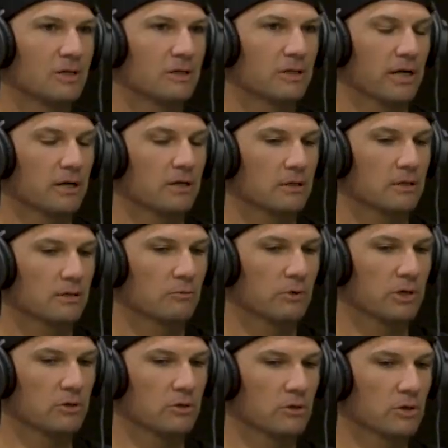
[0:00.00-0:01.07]
Like,
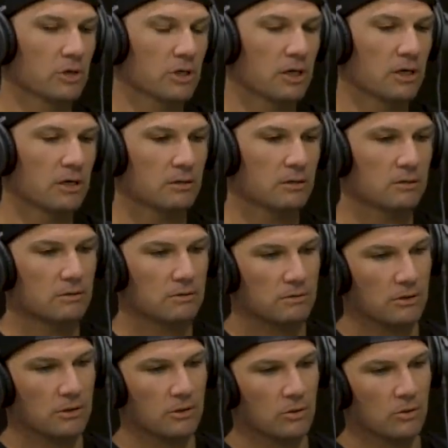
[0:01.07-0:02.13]
when you look at,
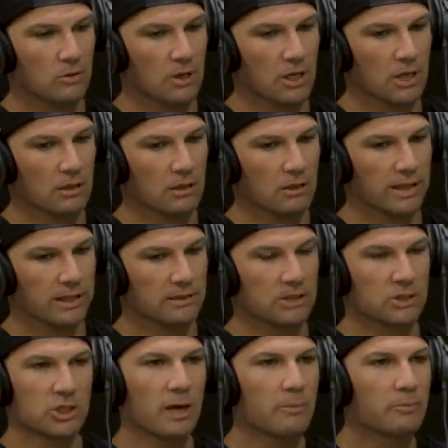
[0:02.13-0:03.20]
you know, like the
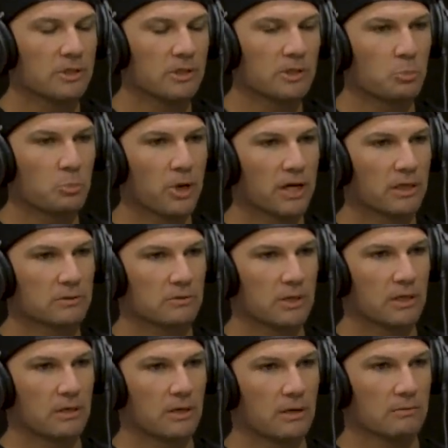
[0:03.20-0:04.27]
Japanese bikes
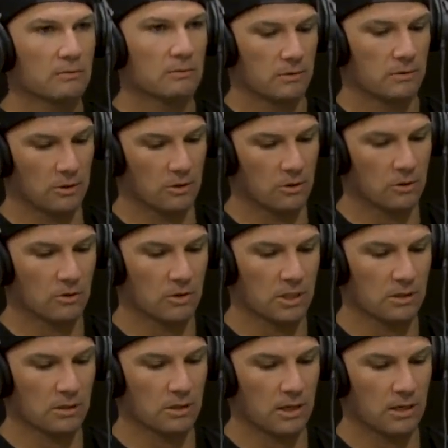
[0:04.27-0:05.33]
right now, you know, and